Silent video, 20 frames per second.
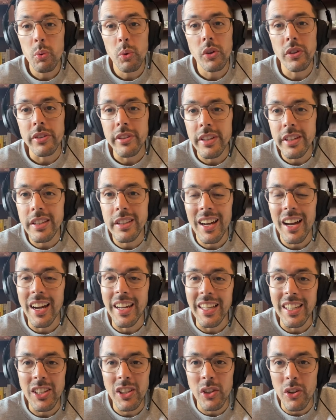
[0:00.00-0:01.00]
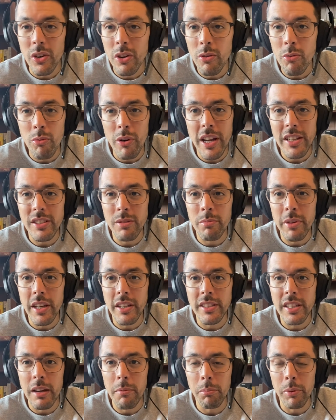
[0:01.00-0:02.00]
will need a good
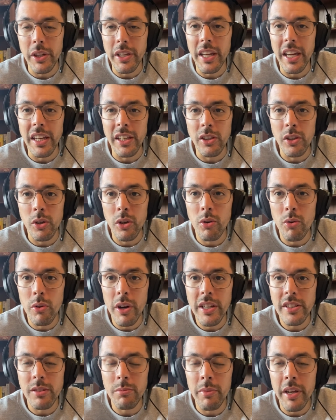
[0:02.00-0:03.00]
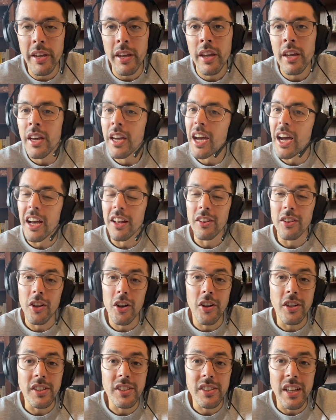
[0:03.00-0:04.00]
resume template, a good resume
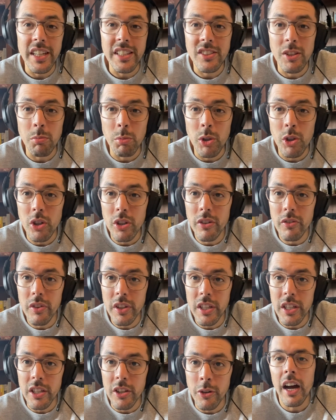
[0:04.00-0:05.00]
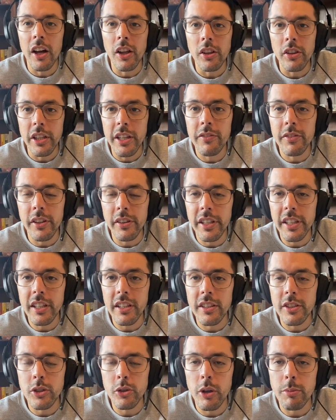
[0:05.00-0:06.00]
alongside some good video. I'll leave the link
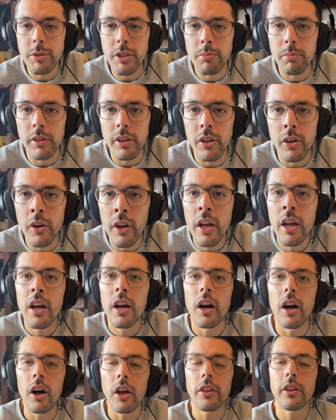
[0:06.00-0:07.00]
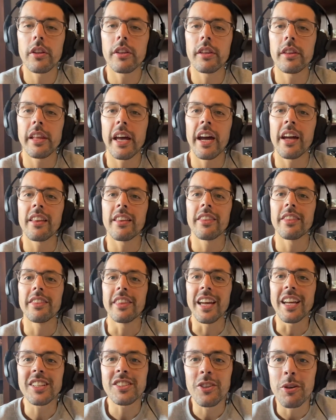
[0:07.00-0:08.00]
in the description below. Other than that,
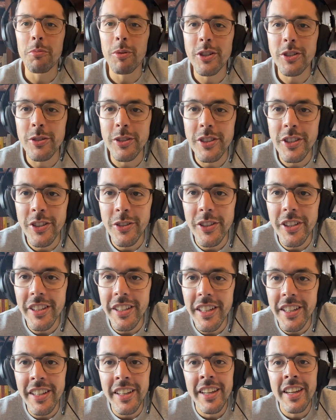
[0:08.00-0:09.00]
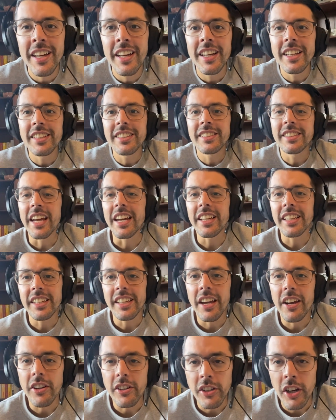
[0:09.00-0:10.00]
thanks so much for tuning in. Take
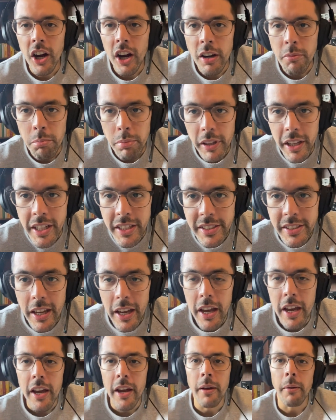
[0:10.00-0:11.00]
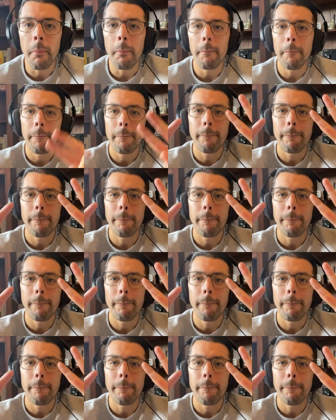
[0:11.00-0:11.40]
care, God bless, and